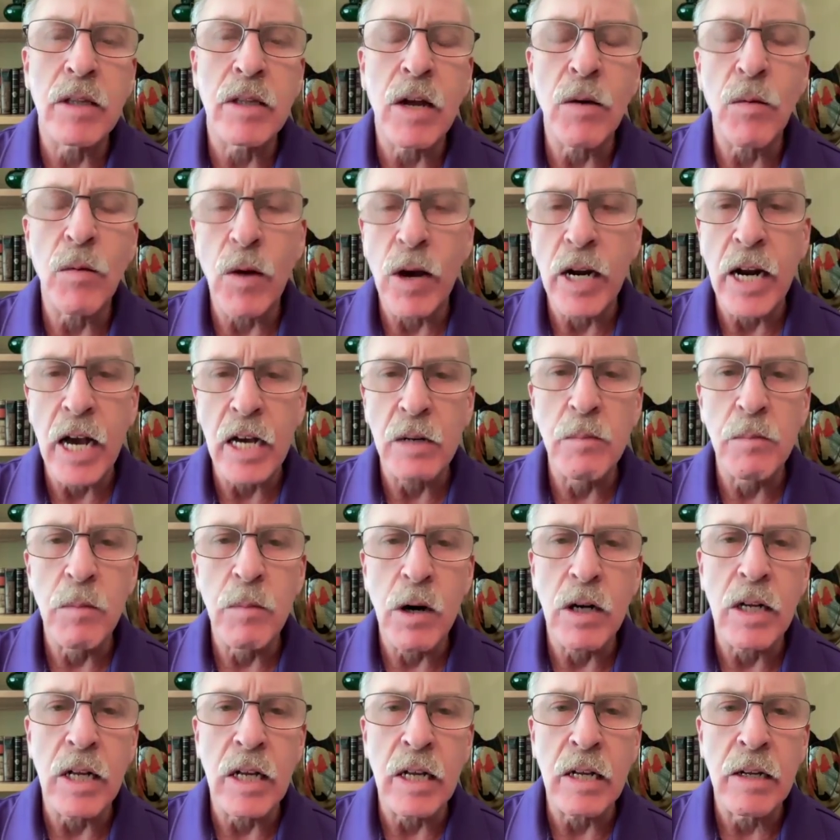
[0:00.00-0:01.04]
They ran out of
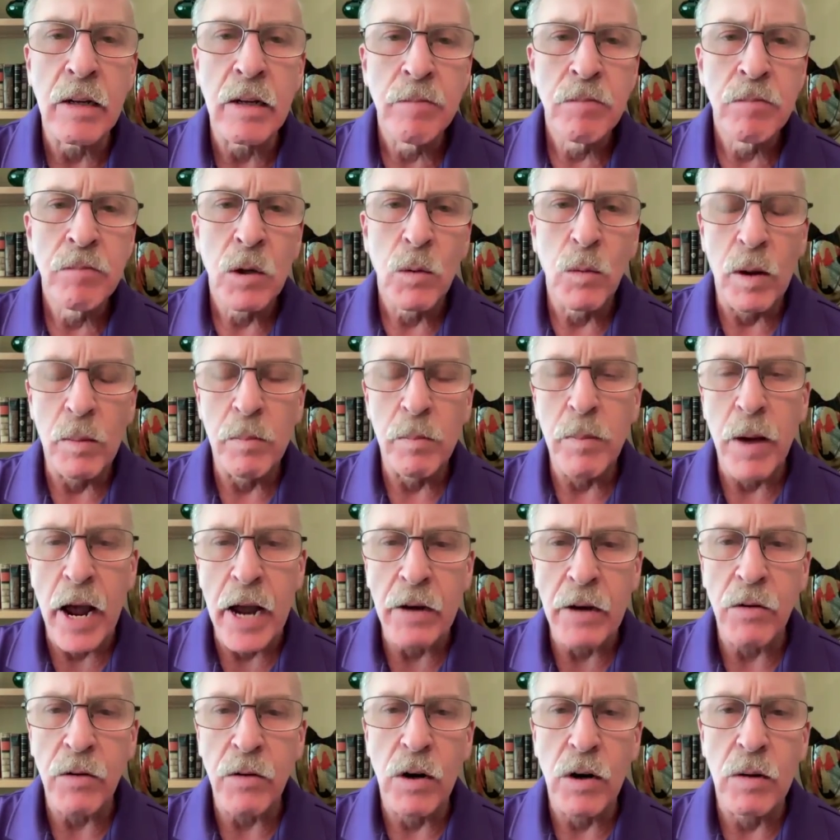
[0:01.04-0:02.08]
money, went
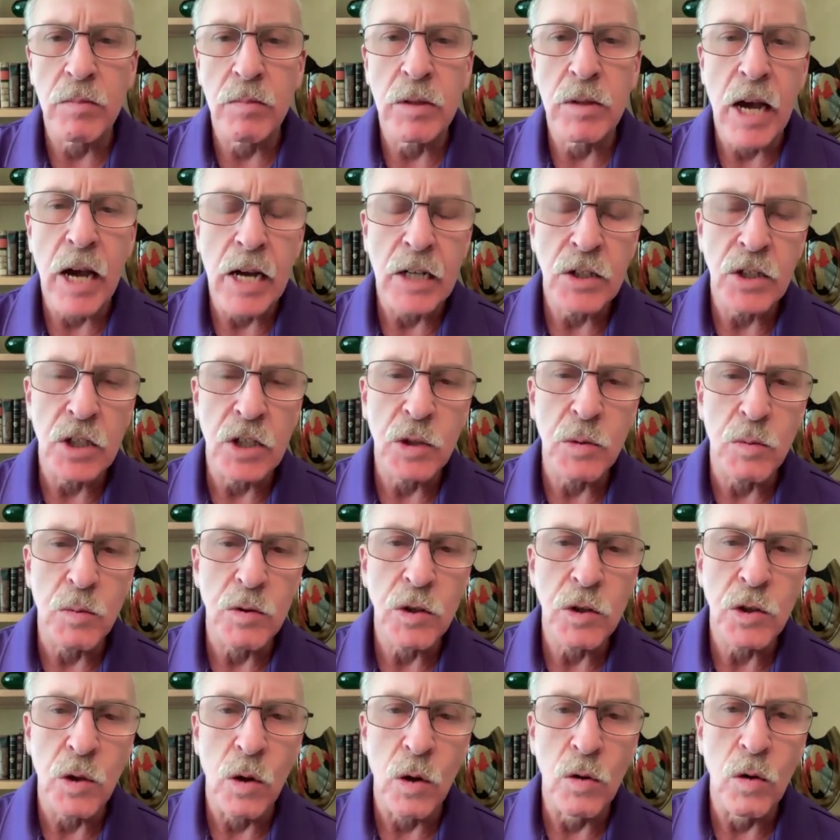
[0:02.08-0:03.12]
bankrupt, the assets were
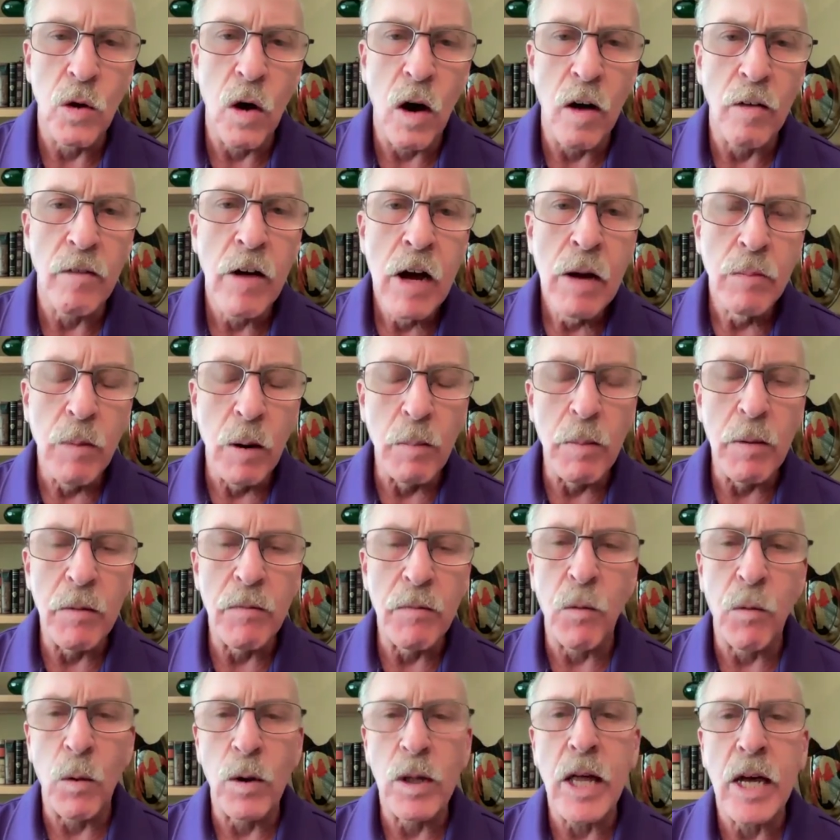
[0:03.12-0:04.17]
sold off. But
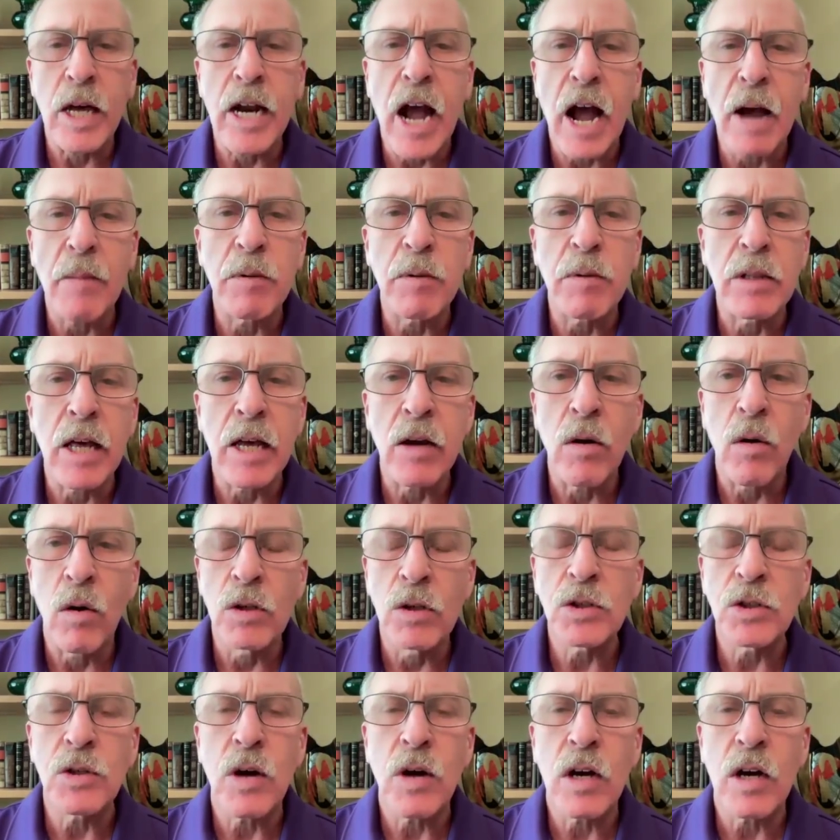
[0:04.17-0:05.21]
before that happened, they
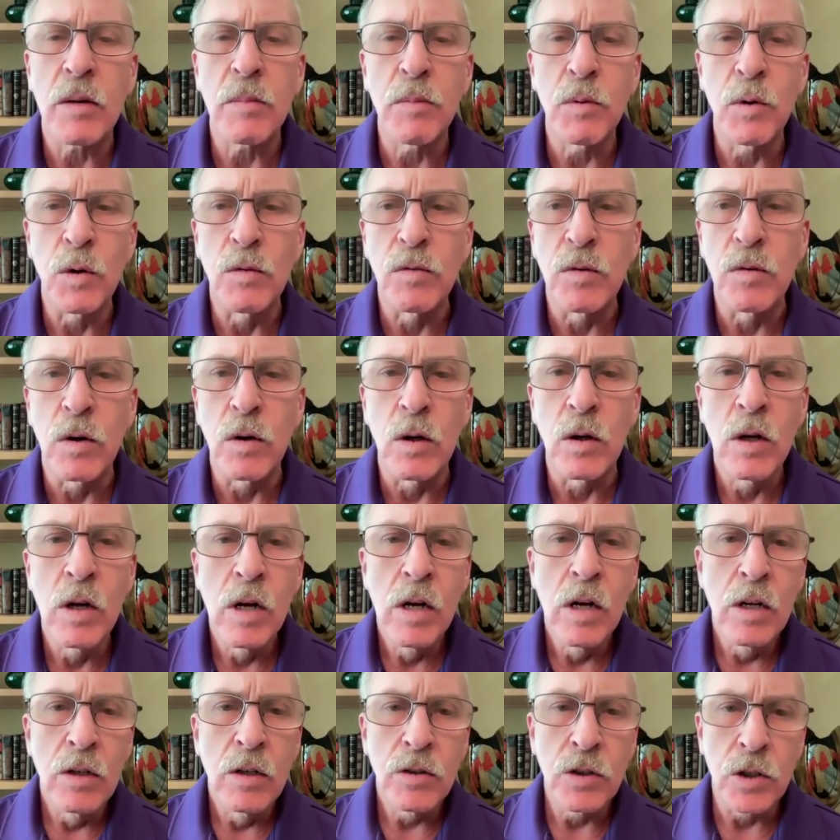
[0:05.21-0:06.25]
also got approval
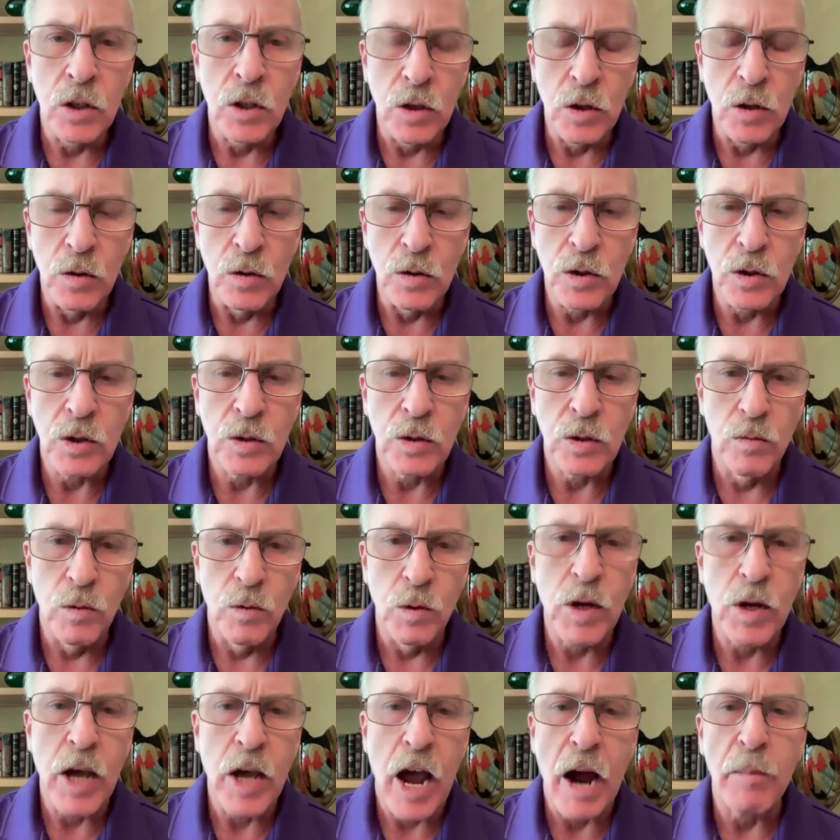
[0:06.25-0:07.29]
to use
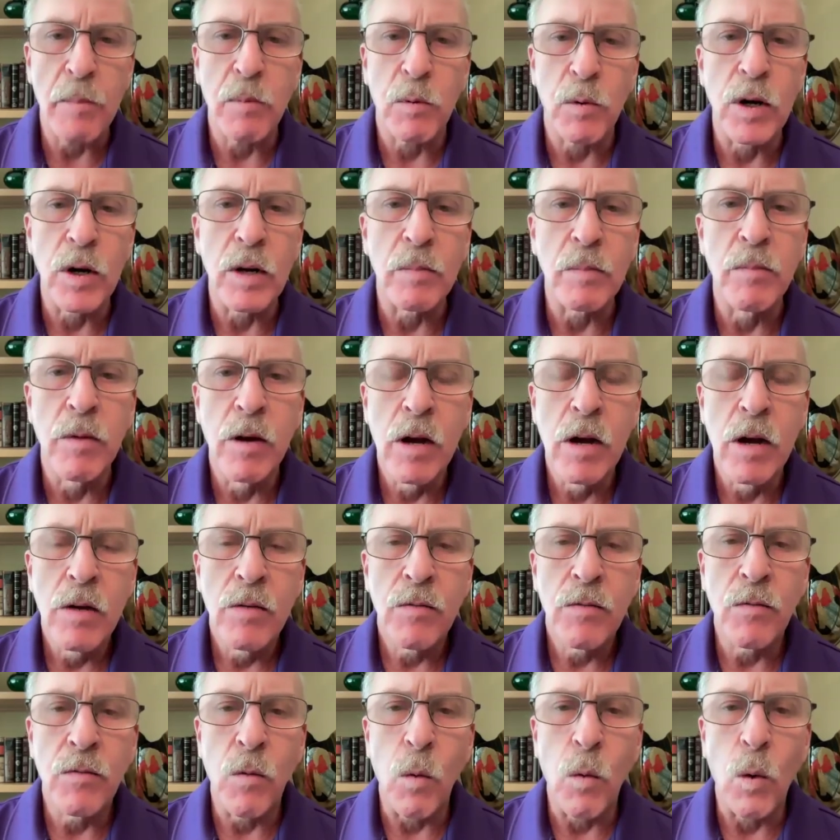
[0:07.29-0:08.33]
rucaparib
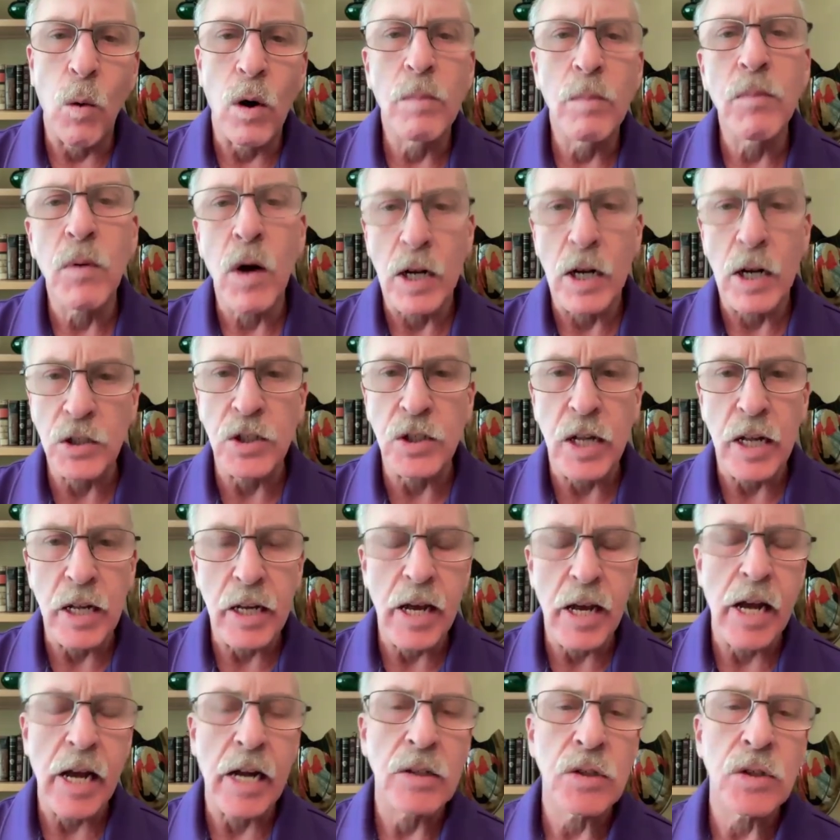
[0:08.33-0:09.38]
for prostate
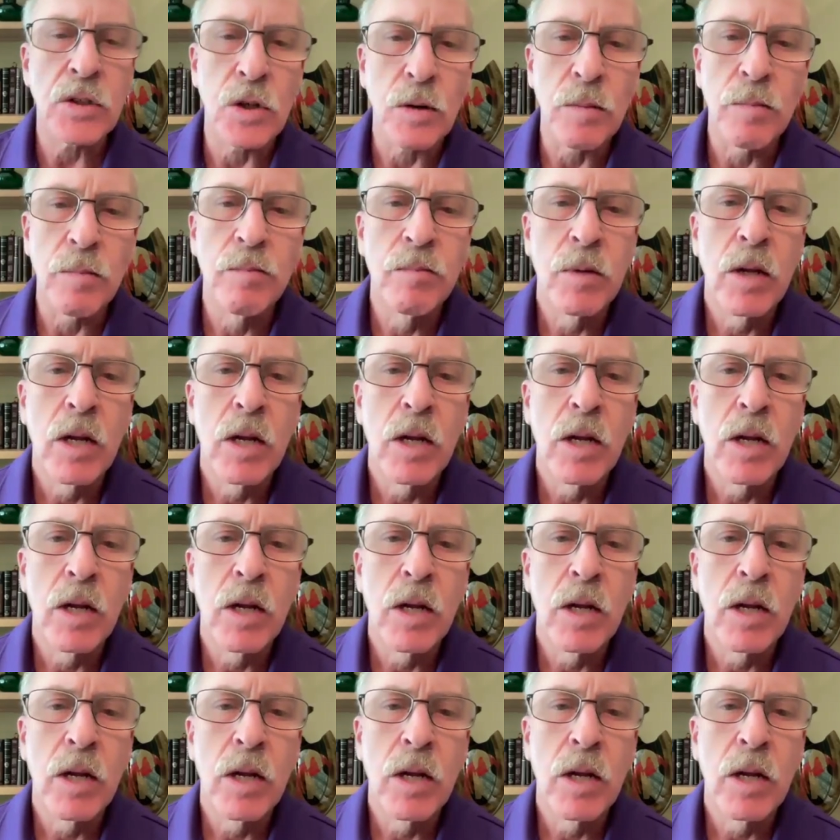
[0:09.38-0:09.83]
cancer.